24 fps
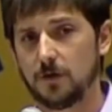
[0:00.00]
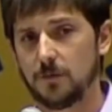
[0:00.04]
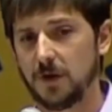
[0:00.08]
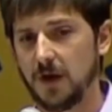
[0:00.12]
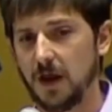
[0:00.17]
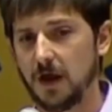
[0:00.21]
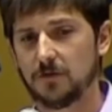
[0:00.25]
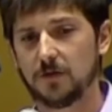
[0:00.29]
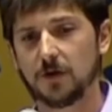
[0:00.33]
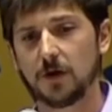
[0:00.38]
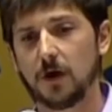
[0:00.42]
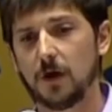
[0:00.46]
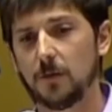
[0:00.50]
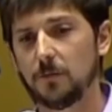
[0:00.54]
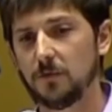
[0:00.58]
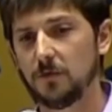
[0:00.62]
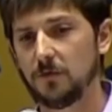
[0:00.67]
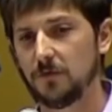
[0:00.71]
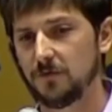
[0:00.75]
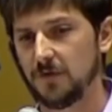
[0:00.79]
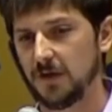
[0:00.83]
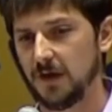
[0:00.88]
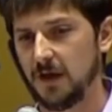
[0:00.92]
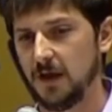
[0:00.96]
I mean, I have a
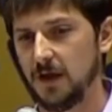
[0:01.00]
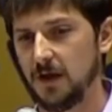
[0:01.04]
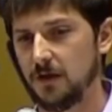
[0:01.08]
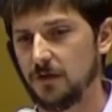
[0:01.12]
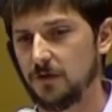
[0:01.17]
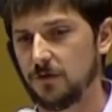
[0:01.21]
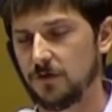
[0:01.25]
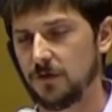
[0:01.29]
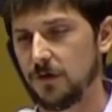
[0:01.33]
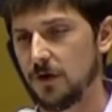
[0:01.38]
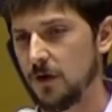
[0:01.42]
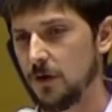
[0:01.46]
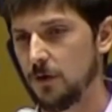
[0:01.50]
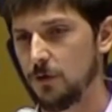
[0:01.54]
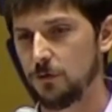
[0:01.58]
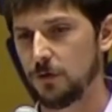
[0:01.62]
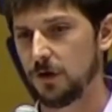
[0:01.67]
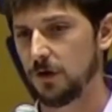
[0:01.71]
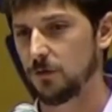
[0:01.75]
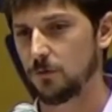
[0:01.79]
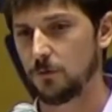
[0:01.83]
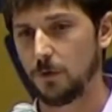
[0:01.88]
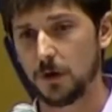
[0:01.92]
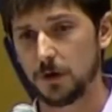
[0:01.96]
couple of the kids who
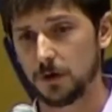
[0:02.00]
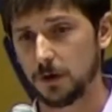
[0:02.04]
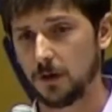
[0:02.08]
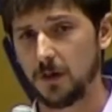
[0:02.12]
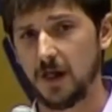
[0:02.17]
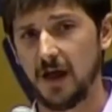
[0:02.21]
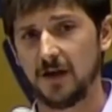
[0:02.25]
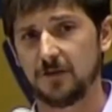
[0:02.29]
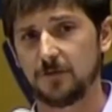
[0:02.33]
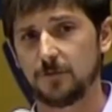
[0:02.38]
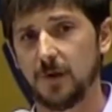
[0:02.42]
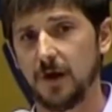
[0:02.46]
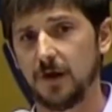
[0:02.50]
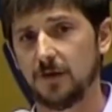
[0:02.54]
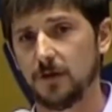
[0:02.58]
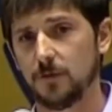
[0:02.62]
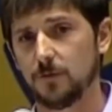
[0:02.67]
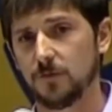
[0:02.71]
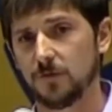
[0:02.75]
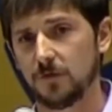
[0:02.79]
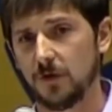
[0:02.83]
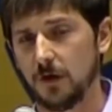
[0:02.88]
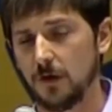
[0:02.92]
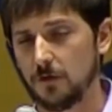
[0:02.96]
can run class by
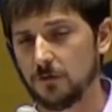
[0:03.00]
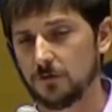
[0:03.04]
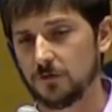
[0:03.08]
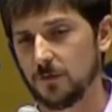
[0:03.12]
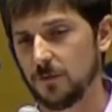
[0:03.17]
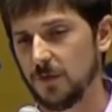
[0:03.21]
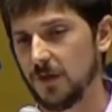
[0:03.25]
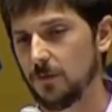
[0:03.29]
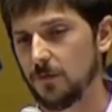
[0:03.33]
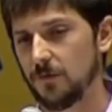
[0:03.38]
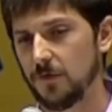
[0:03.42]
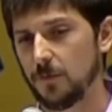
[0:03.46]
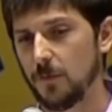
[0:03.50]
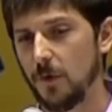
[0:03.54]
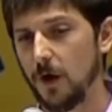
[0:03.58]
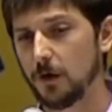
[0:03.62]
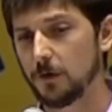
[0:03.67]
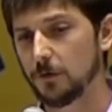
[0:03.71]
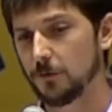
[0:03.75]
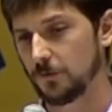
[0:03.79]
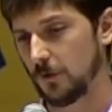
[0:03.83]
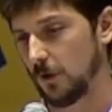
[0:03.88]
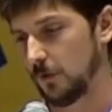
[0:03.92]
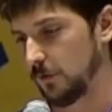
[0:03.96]
themselves. I mean, the
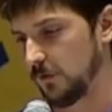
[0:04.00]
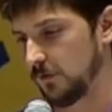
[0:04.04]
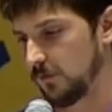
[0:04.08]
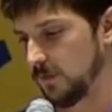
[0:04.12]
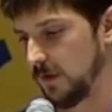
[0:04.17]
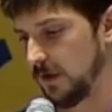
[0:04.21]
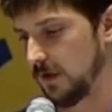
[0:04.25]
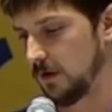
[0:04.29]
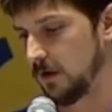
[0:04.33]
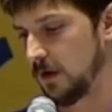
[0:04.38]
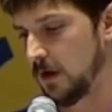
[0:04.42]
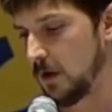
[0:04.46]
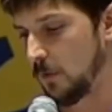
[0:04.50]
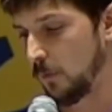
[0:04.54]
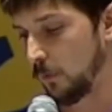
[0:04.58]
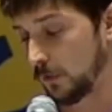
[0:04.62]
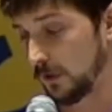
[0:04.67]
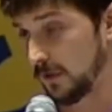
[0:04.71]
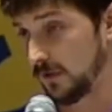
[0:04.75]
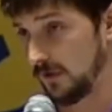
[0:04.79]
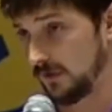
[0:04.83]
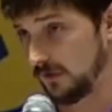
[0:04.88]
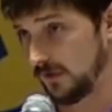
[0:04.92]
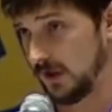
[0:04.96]
model's always been
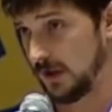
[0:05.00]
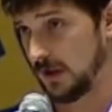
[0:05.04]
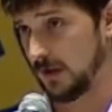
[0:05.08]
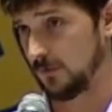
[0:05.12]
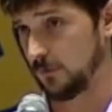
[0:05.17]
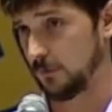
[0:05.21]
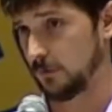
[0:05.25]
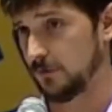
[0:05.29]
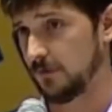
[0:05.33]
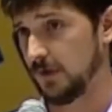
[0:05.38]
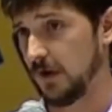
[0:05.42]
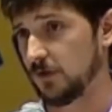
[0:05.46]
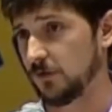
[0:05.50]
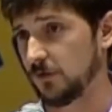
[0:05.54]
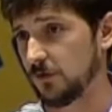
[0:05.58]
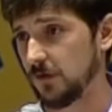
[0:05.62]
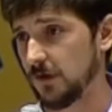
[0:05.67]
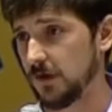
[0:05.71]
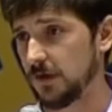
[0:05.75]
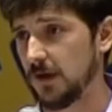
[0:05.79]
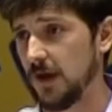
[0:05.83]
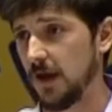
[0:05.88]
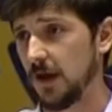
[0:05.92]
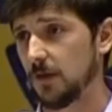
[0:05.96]
one of these kids will
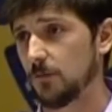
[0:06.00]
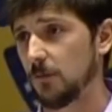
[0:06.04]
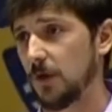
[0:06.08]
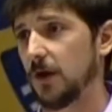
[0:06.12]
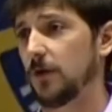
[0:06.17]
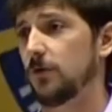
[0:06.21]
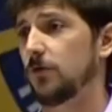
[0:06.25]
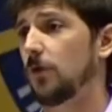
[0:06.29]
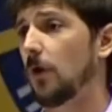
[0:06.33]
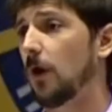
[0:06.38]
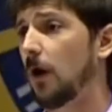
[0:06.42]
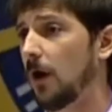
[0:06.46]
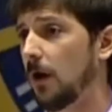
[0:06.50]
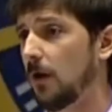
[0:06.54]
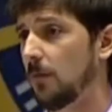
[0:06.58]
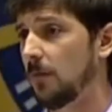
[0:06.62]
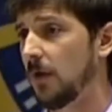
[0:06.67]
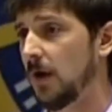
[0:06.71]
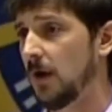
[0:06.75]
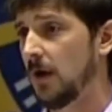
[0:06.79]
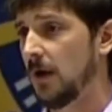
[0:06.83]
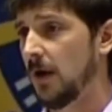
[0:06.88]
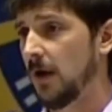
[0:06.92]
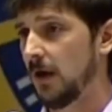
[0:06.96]
eventually take my job
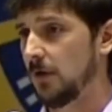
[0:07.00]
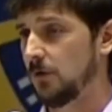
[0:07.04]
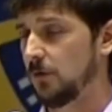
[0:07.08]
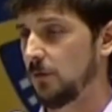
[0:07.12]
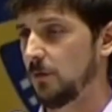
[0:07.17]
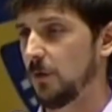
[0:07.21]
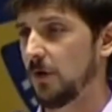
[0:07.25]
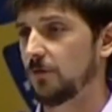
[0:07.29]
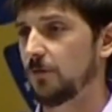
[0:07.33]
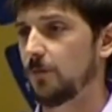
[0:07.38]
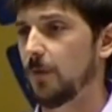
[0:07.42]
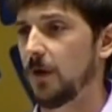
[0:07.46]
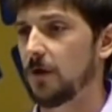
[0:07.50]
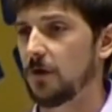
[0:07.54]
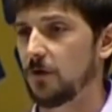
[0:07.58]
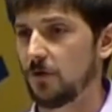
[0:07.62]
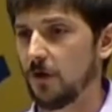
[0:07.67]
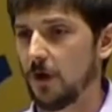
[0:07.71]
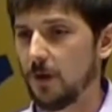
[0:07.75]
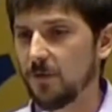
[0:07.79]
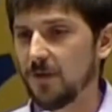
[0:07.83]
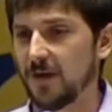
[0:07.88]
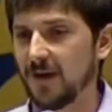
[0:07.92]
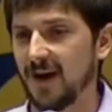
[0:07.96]
and do a much better
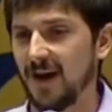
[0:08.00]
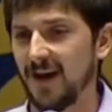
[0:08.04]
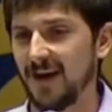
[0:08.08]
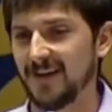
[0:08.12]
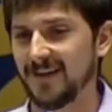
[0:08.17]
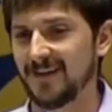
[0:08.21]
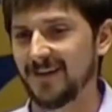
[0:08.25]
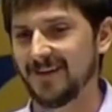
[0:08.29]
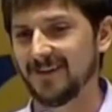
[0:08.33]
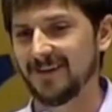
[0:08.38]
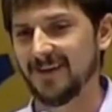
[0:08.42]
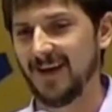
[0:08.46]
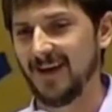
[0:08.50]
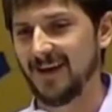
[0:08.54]
job than I do.